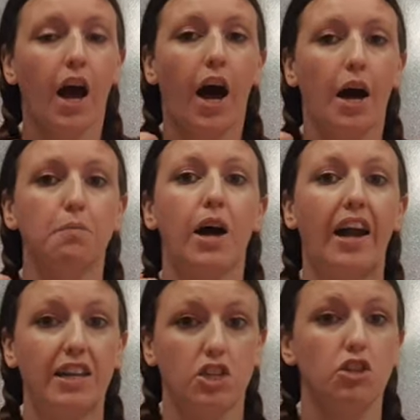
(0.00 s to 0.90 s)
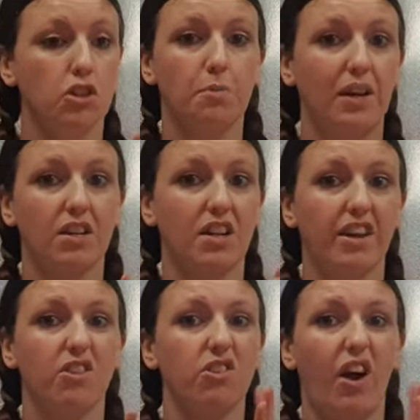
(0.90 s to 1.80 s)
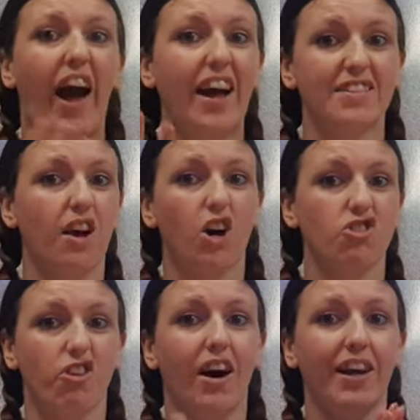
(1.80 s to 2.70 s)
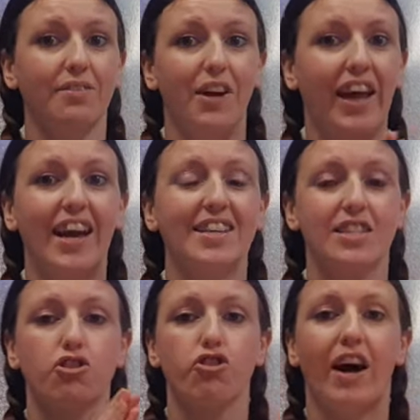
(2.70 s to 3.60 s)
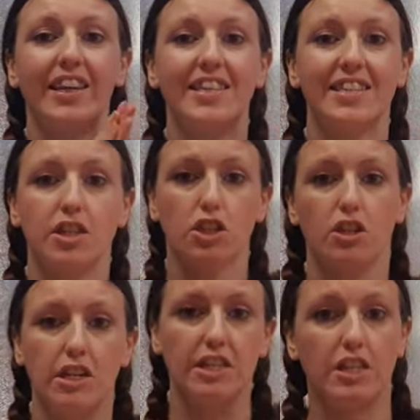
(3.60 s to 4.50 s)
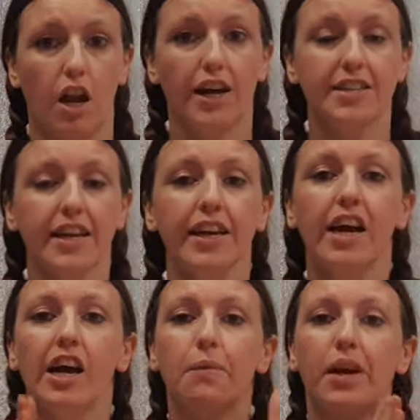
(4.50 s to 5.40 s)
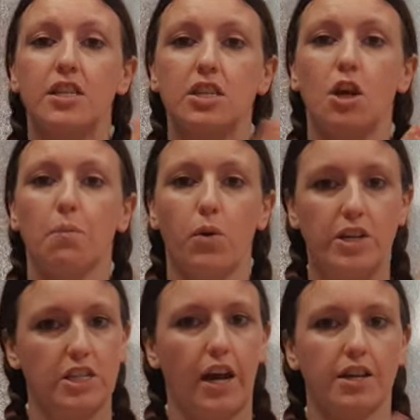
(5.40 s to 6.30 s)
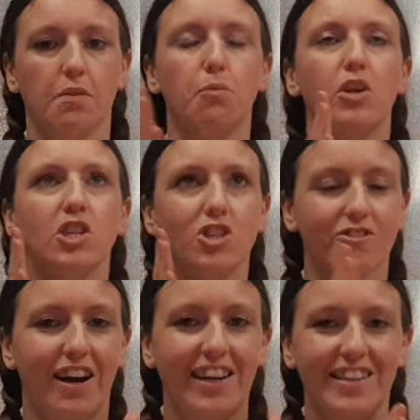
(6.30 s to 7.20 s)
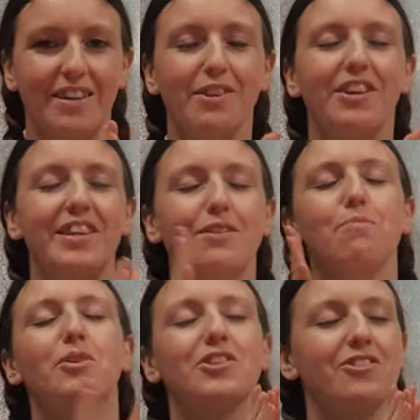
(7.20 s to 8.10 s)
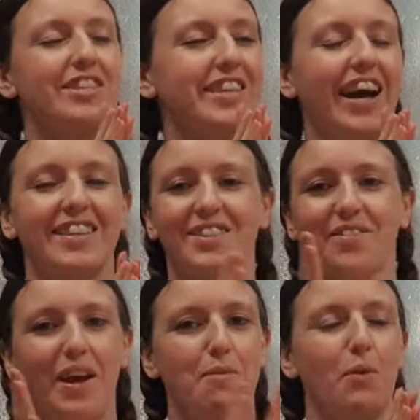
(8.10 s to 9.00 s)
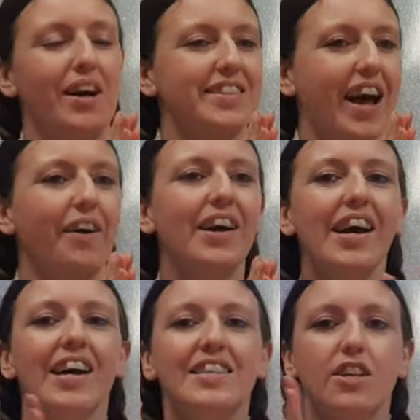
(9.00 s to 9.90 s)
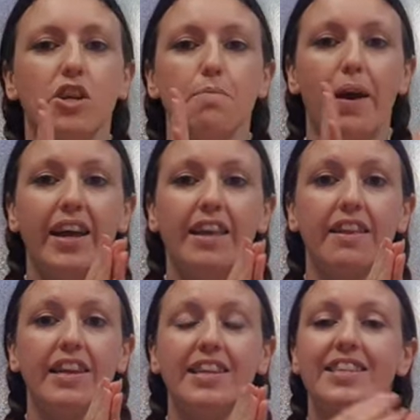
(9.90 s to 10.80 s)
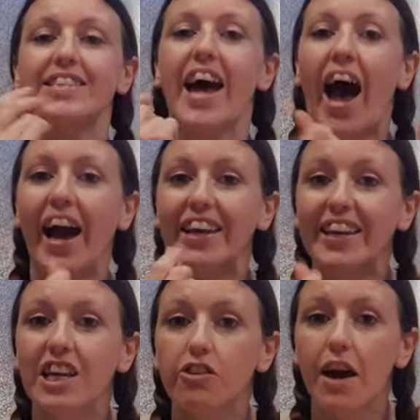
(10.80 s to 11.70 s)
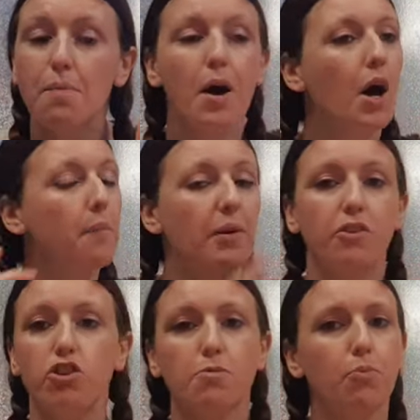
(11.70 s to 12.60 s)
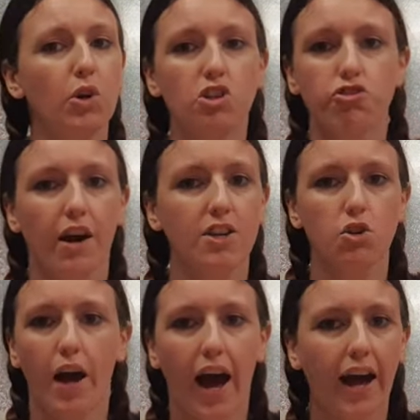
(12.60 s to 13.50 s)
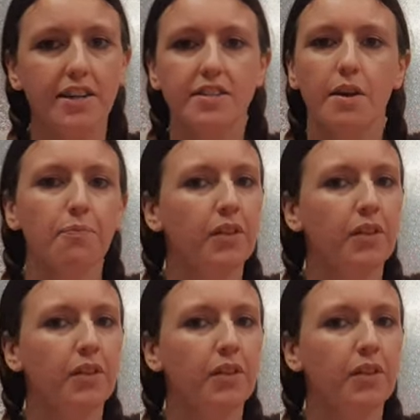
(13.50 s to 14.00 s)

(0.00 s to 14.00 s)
And it's usually because like your hands are dry, okay? It's the dryness that's sliding because there's no moisture. You need to moisturize your hands. I don't forget my words out. So you may either need a tacky grip, but if you just moisturize your hands